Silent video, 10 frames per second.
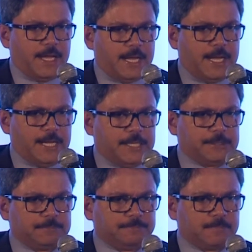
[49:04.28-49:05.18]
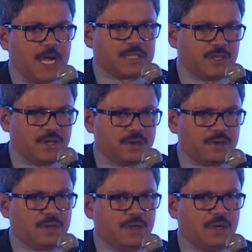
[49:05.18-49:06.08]
uh, other uh,
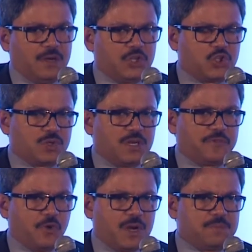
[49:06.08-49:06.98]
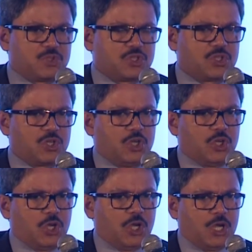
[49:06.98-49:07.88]
regional forums.
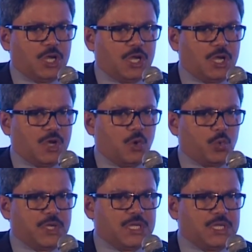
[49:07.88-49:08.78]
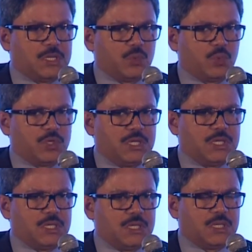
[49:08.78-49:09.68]
Uh, we, we,
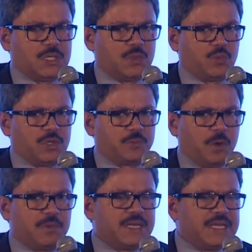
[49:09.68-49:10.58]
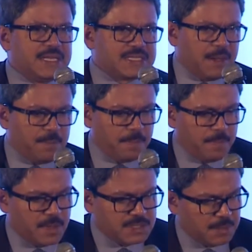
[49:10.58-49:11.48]
we probably need some,
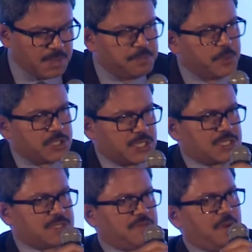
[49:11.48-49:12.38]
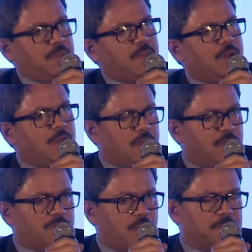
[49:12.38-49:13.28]
some impetus from,
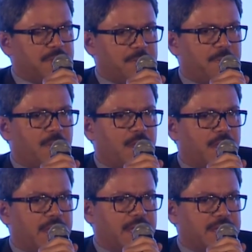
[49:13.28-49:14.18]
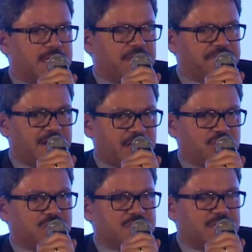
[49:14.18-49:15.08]
from them and give
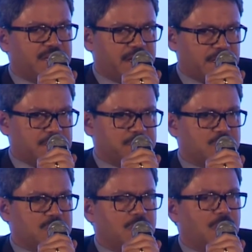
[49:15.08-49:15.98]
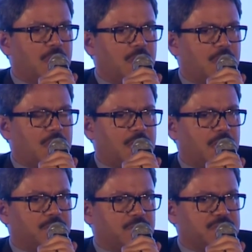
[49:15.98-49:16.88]
directions and directives.
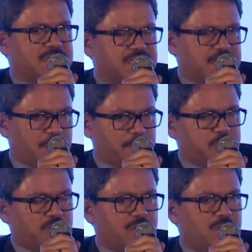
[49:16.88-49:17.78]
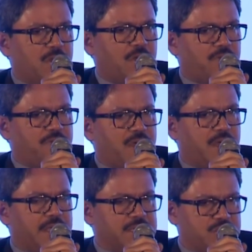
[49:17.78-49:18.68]
Uh, the recent adoption of
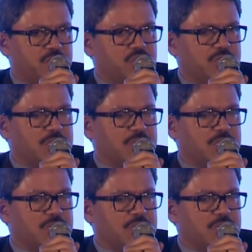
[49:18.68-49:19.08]
uh, S D G